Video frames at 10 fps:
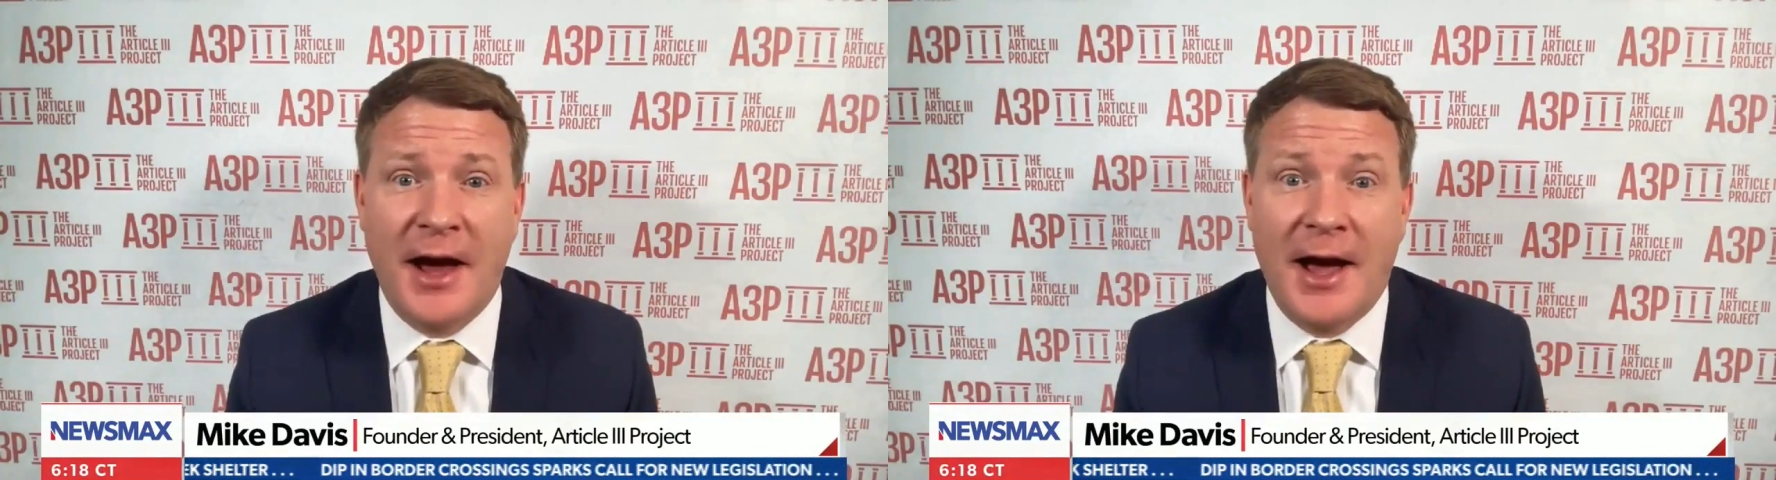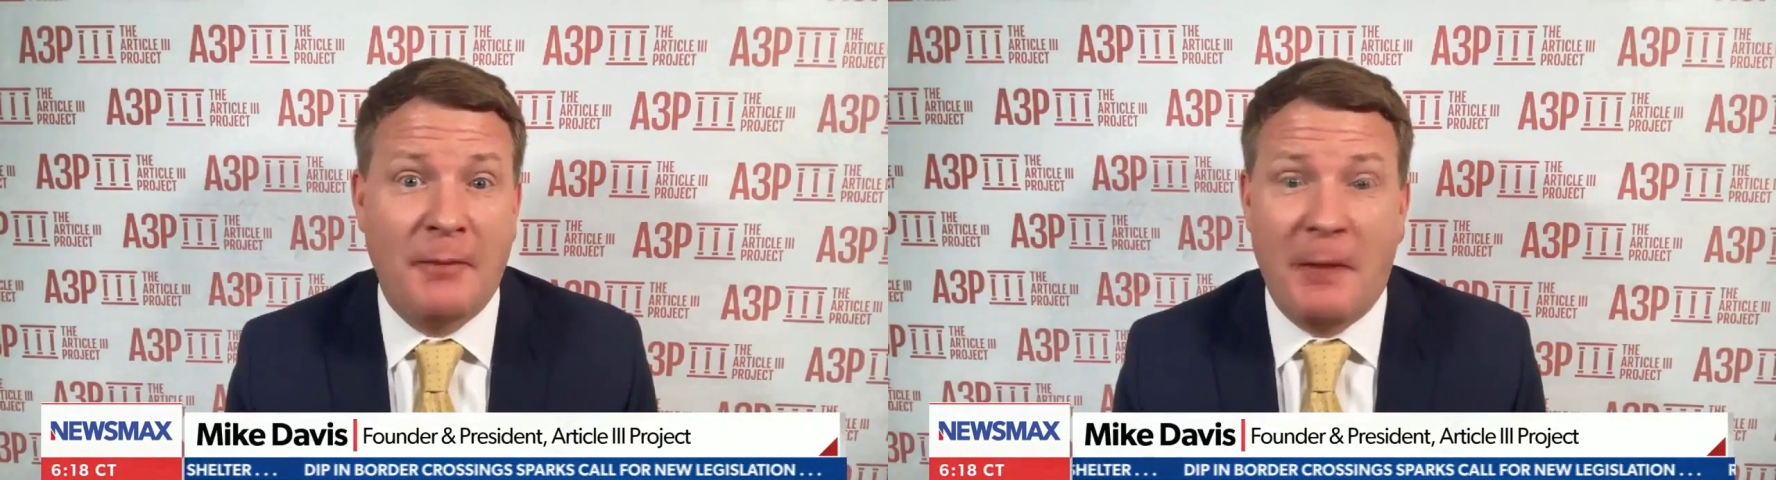I,
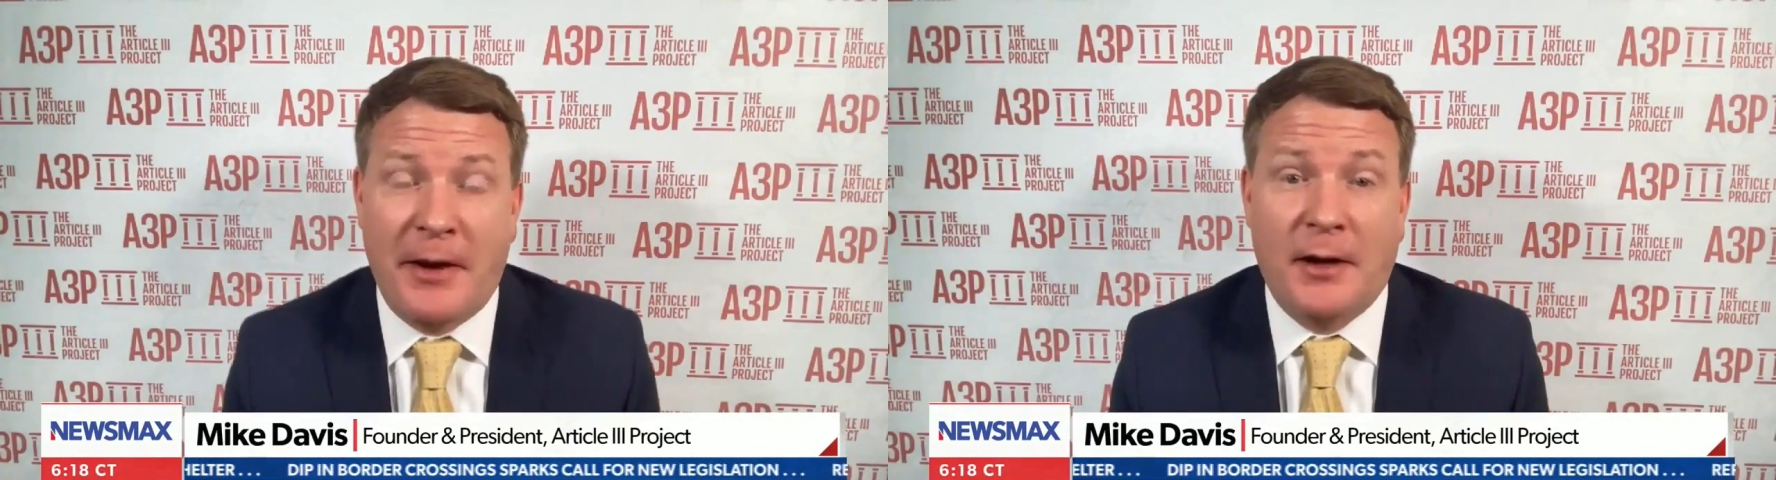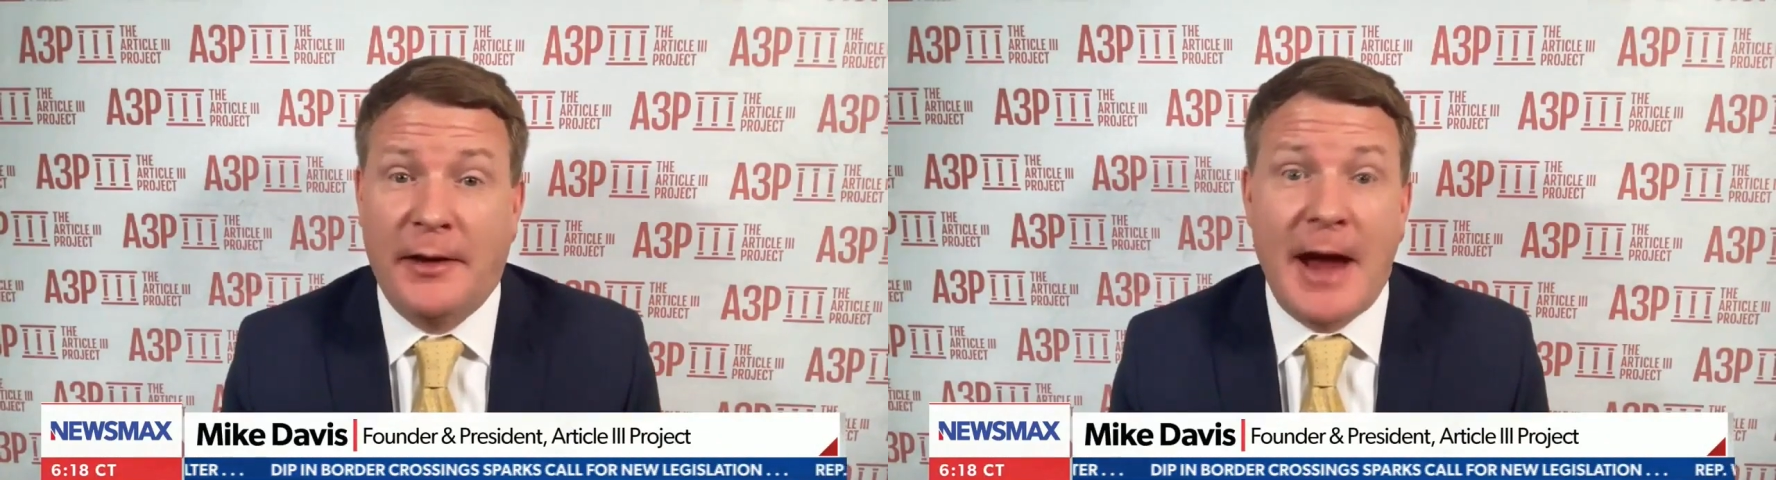I,
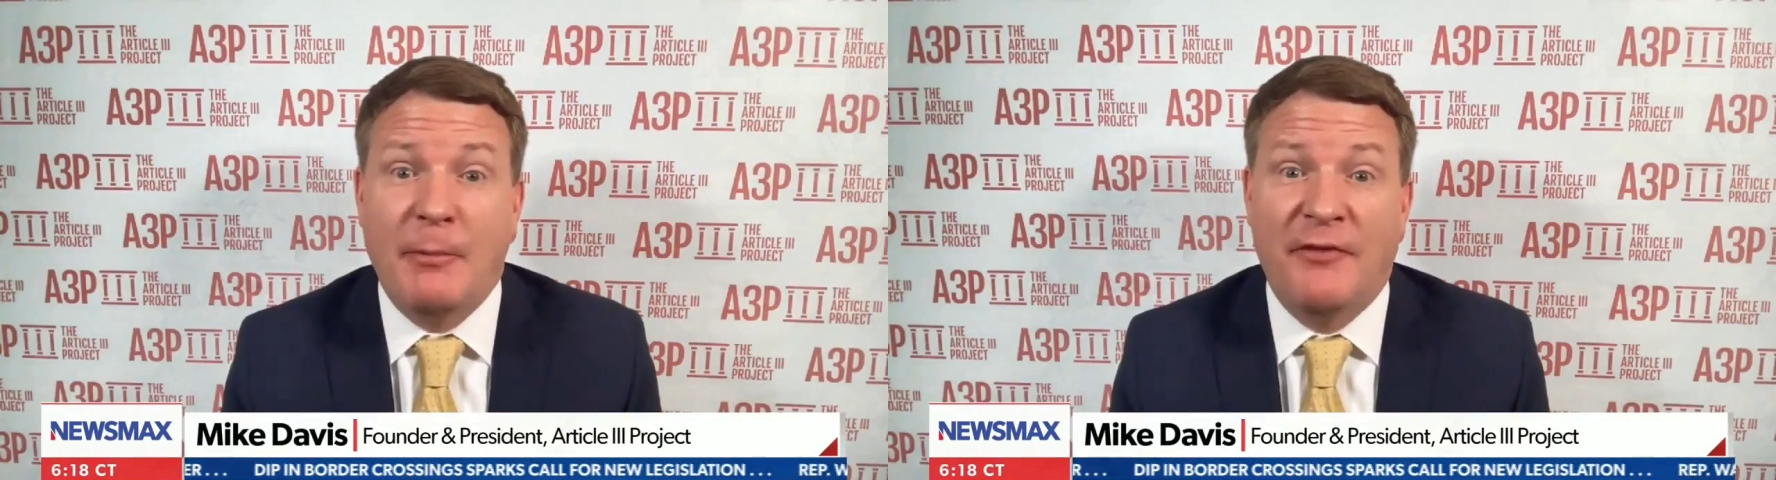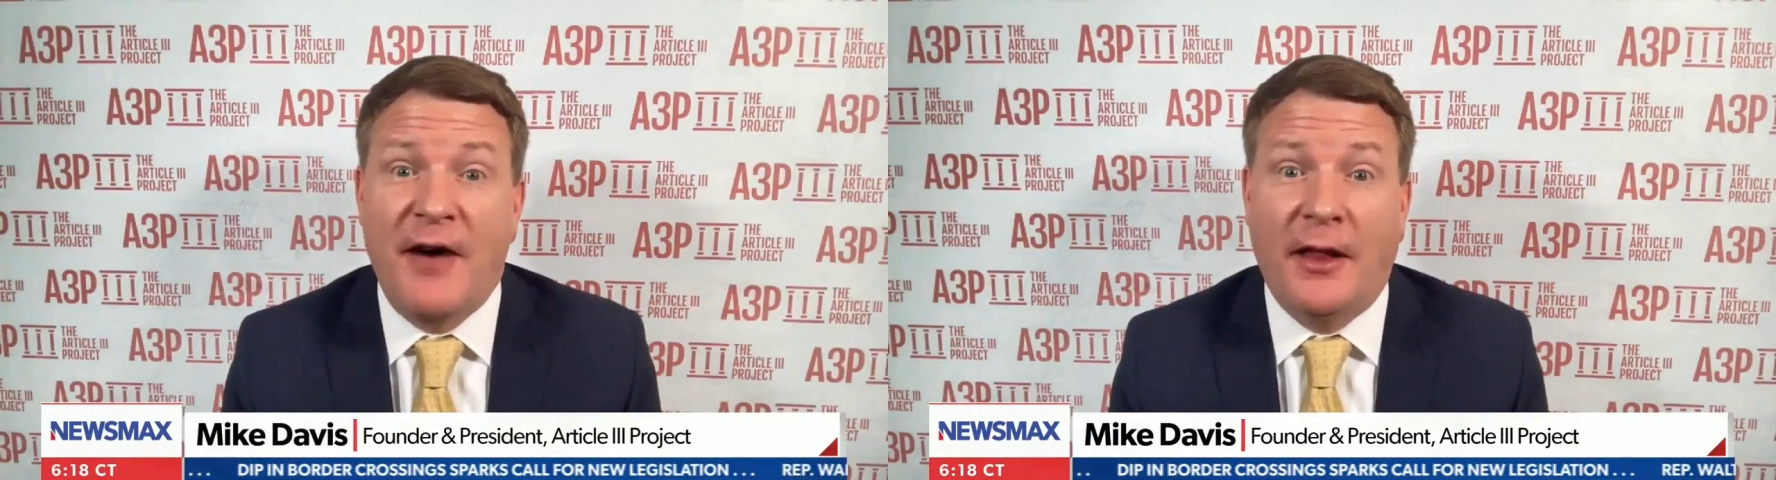apparently,
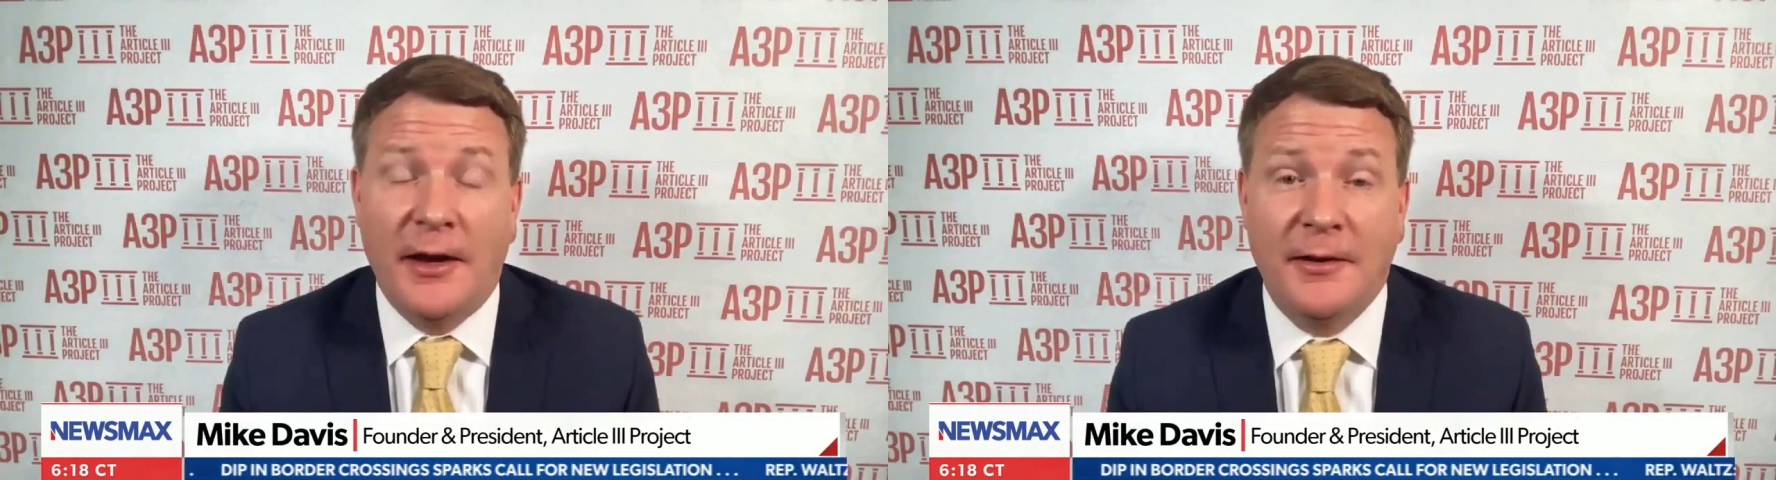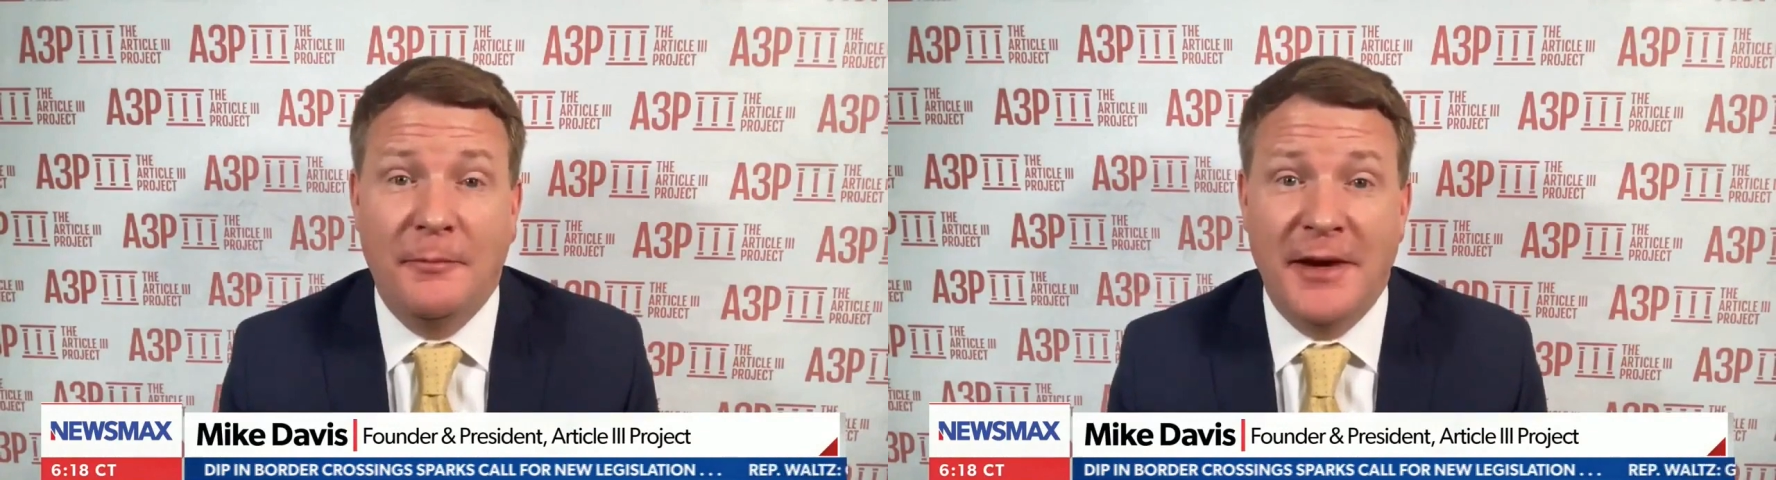I'm a
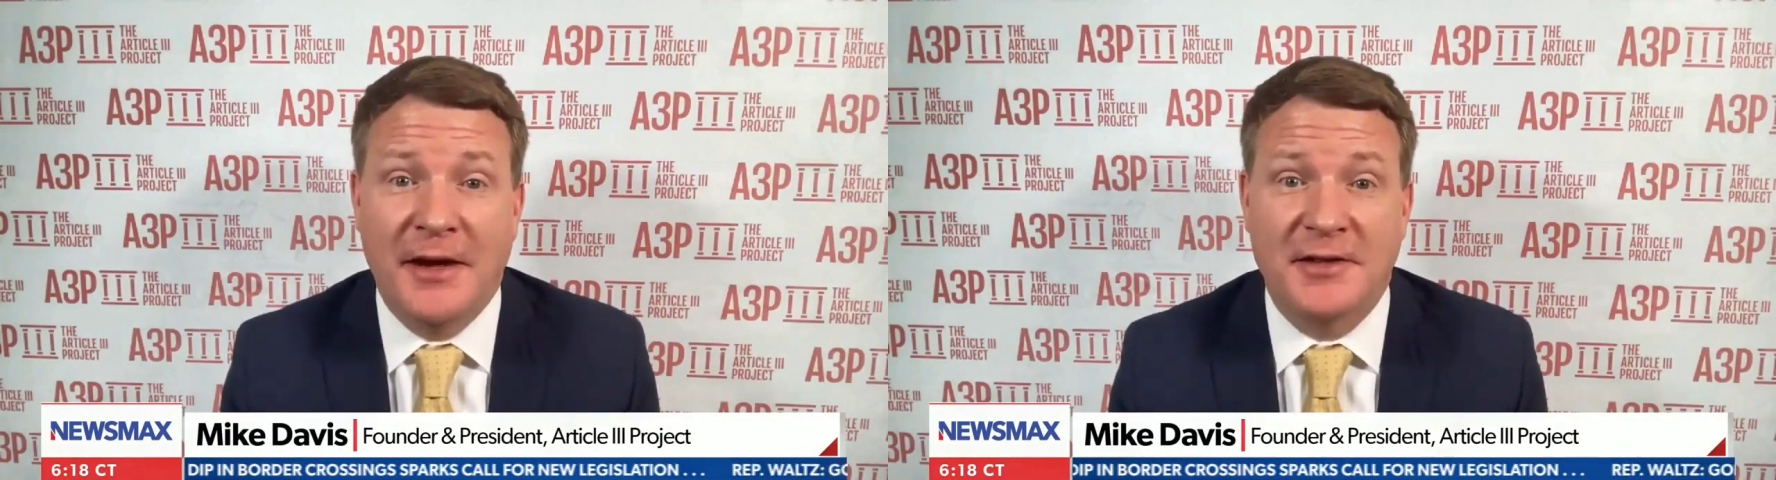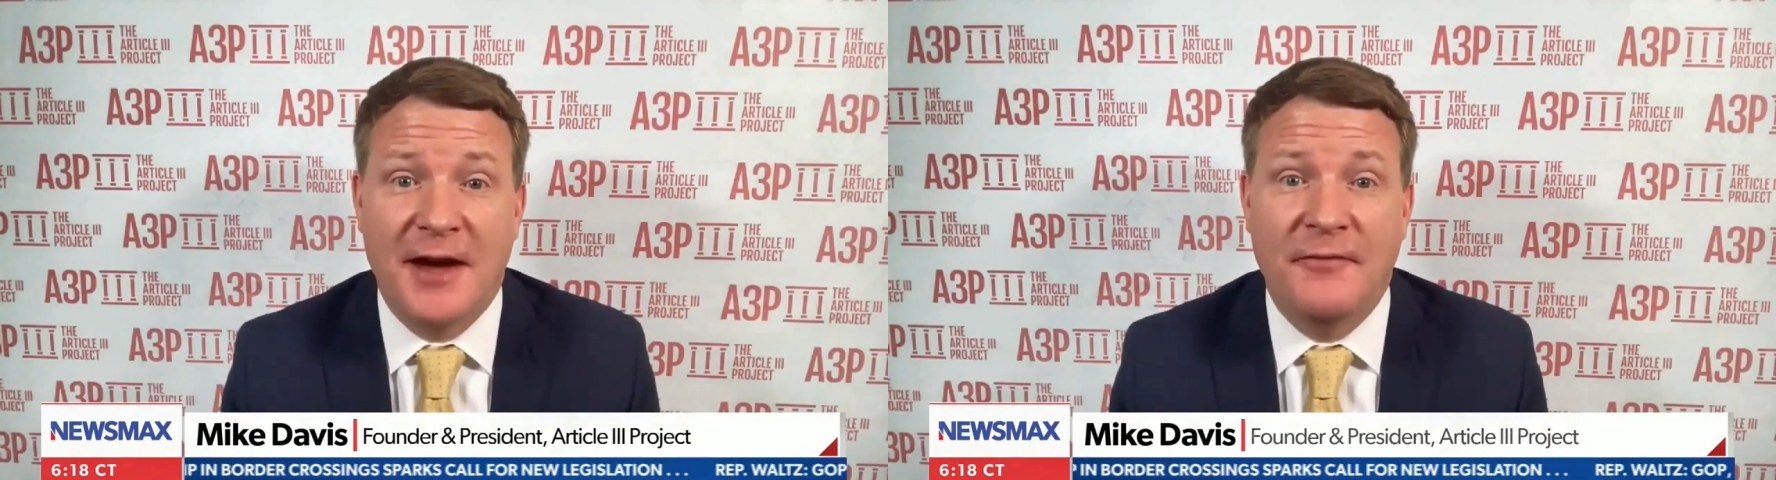felon
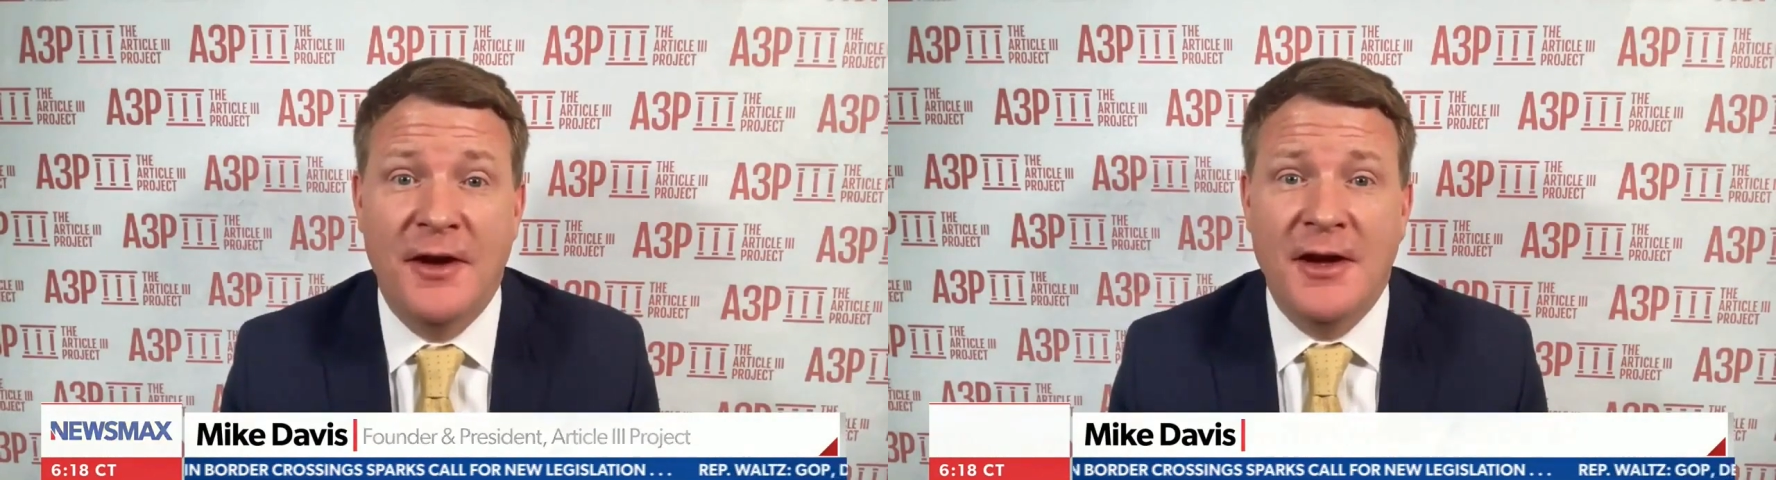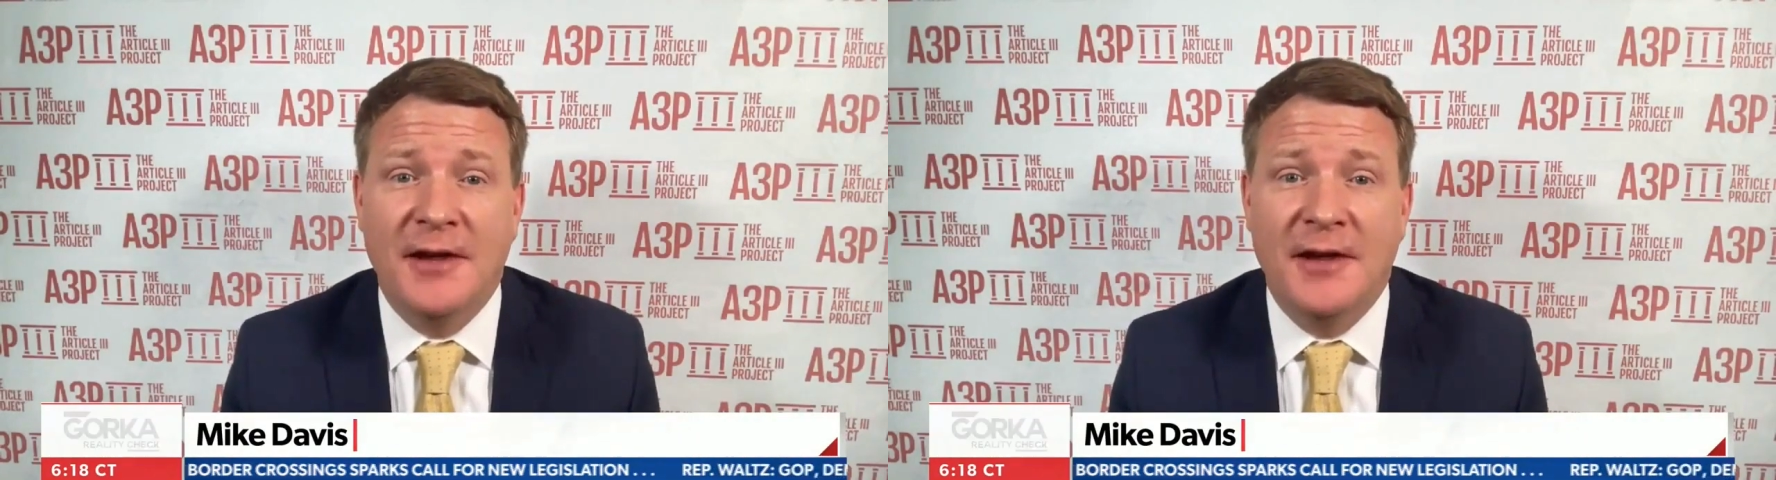because I've